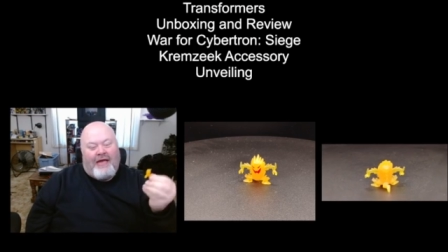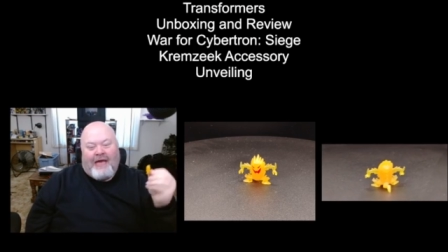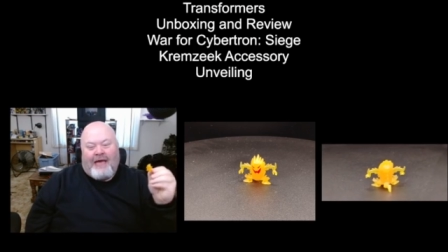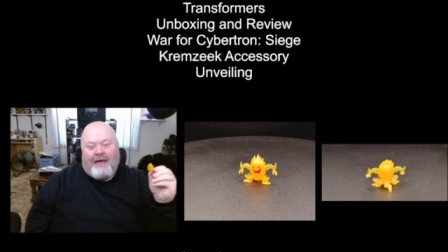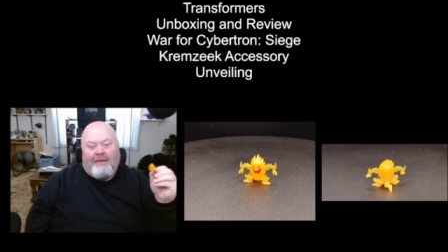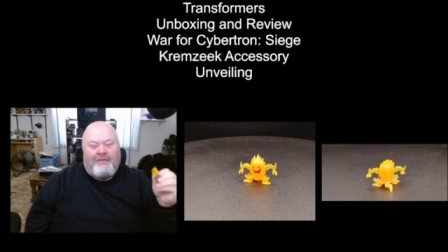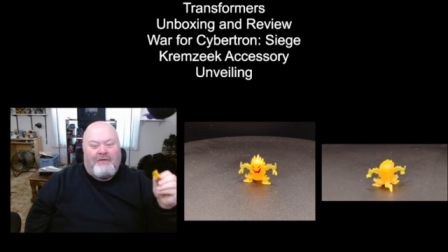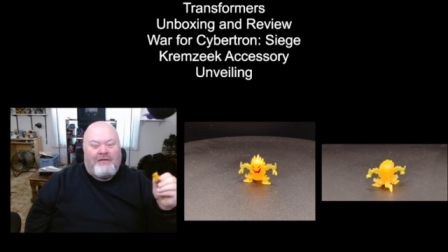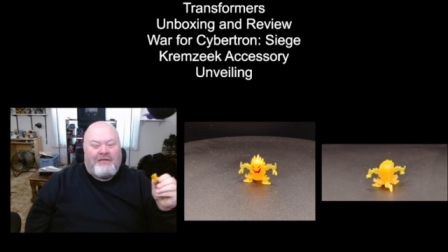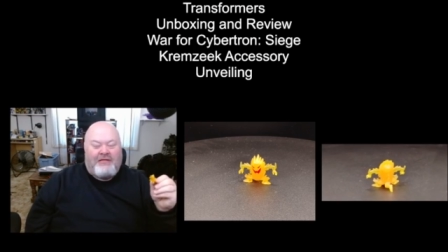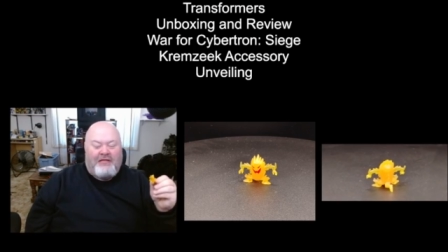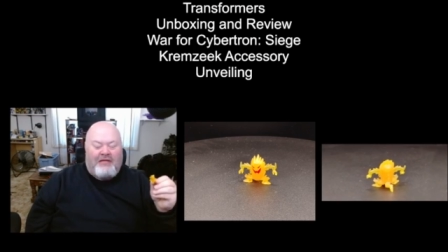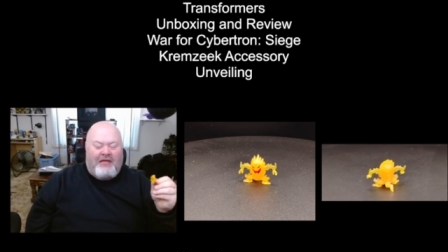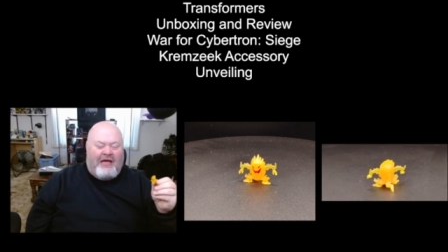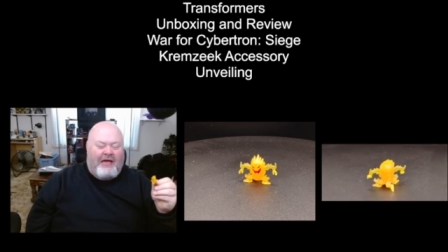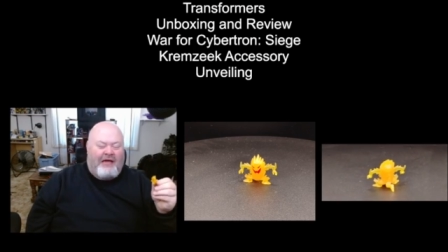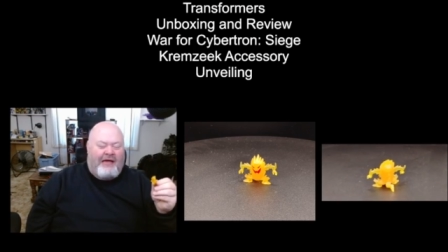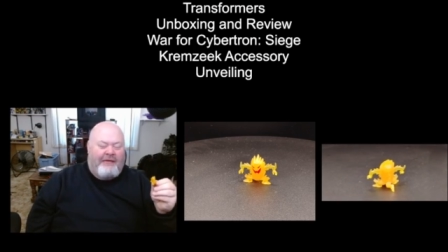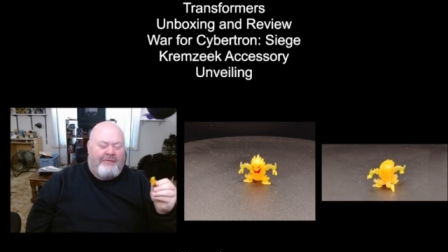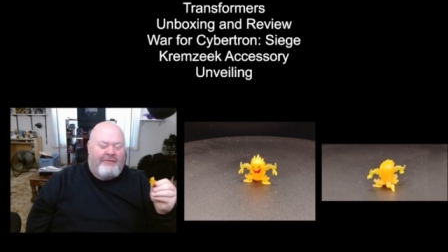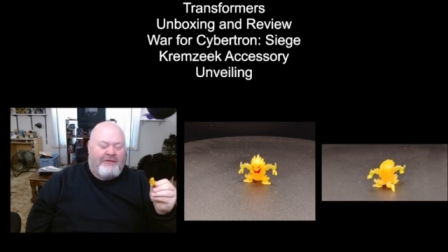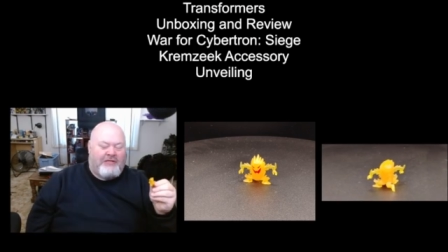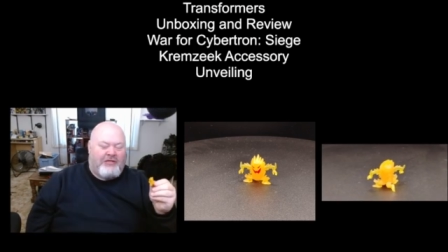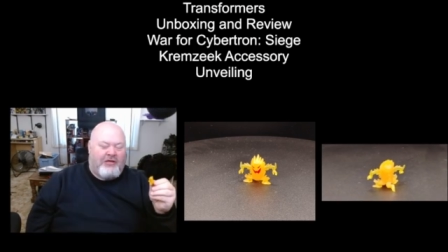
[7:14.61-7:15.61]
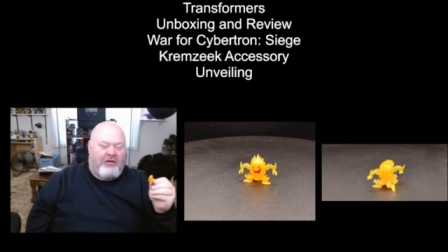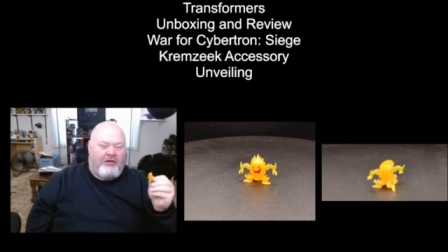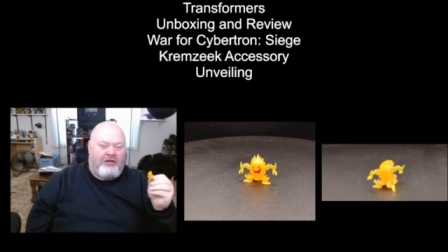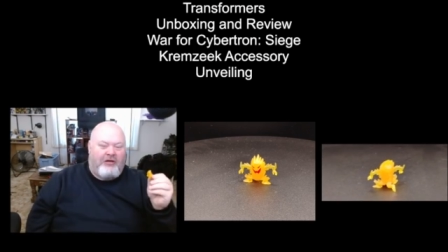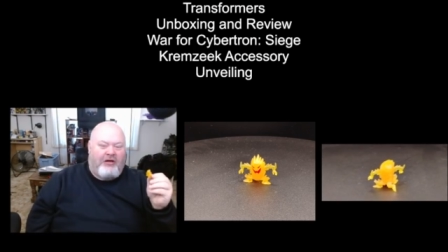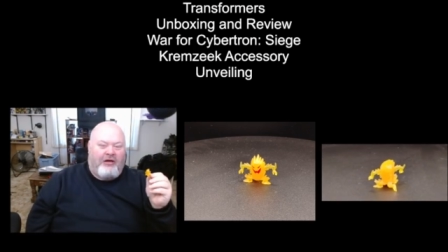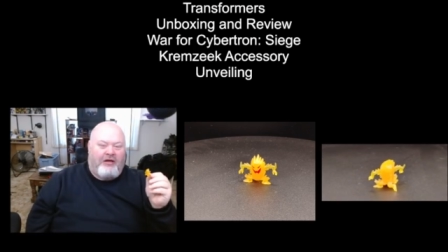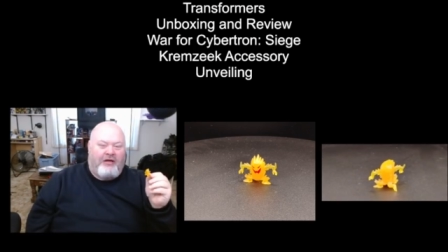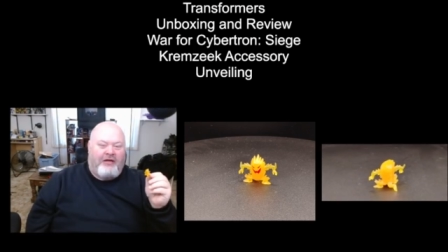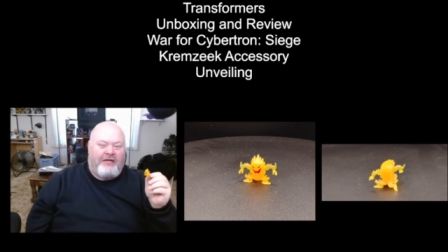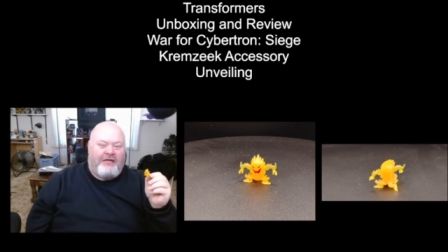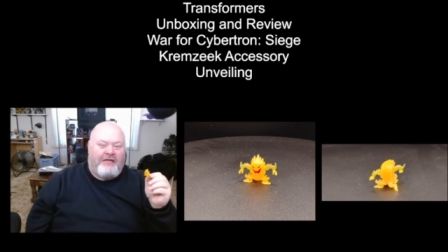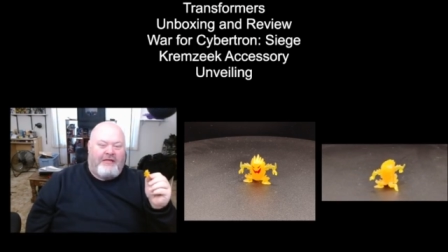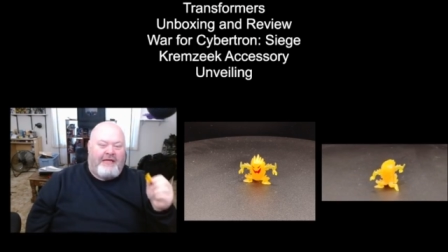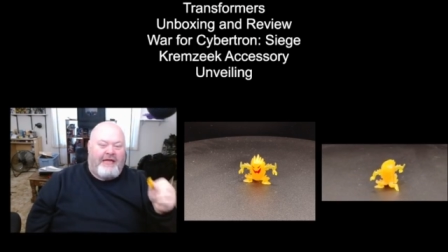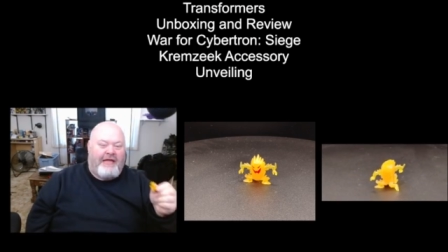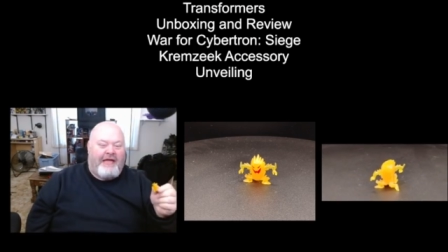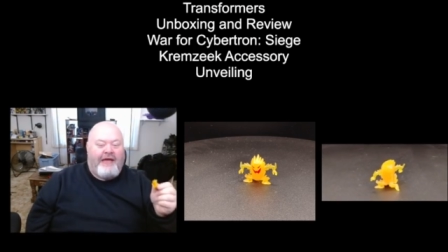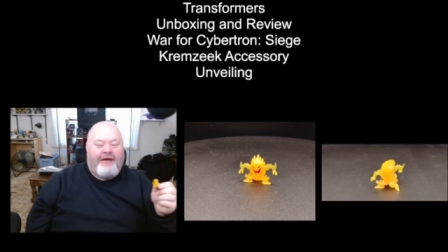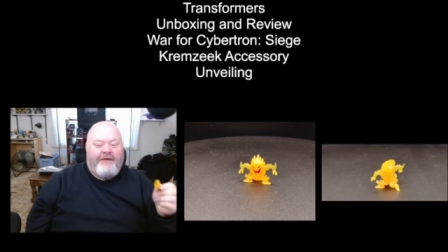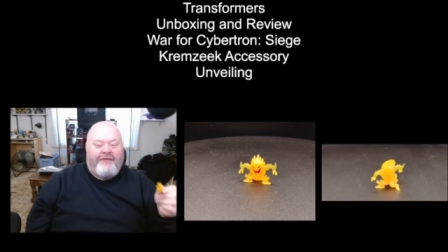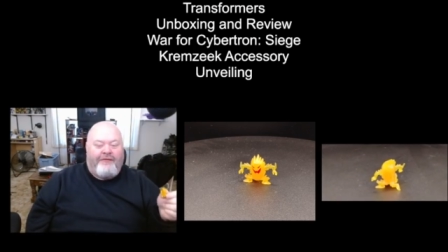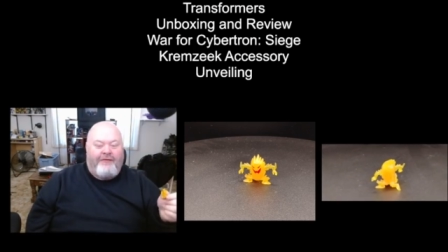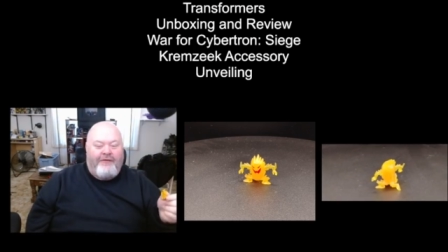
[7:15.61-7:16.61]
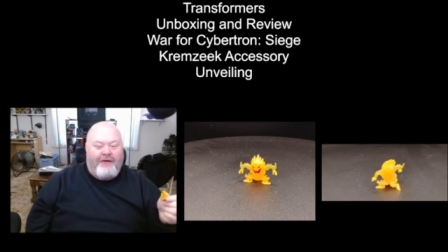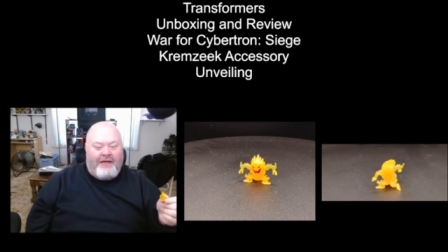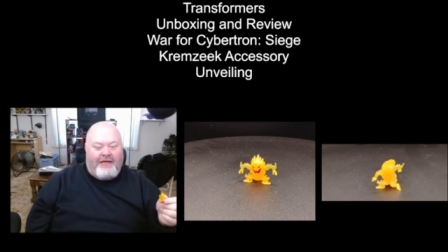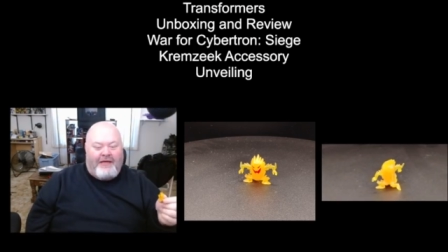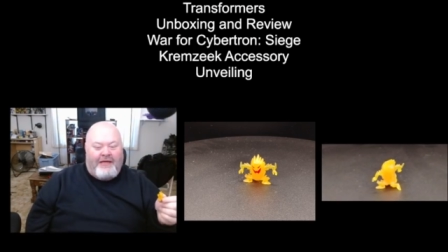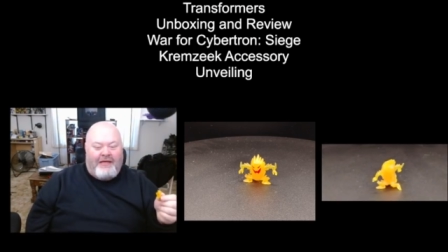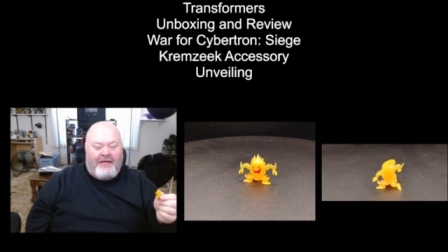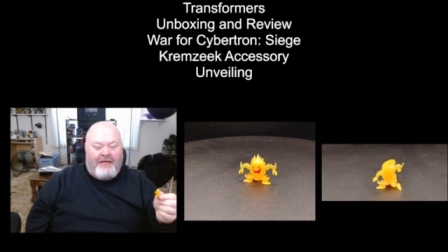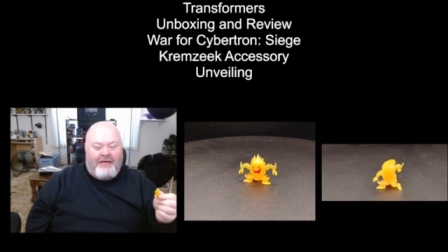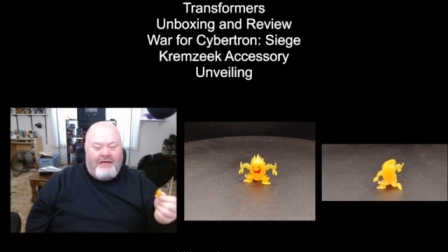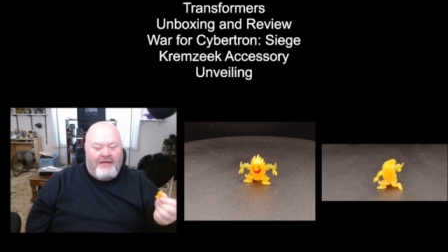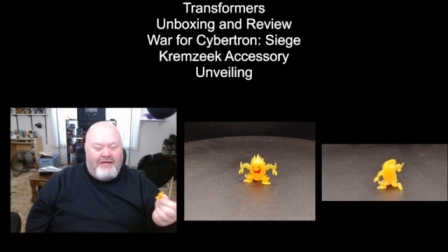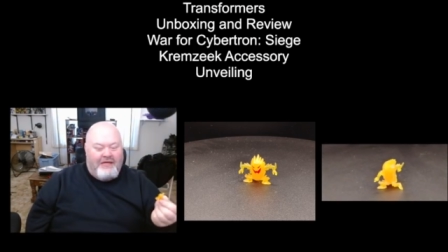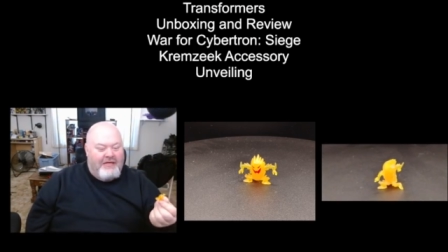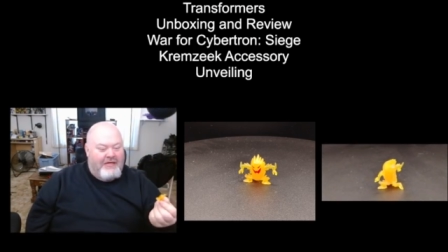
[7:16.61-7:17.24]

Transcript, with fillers: Amazon not Amazon on TF Wiki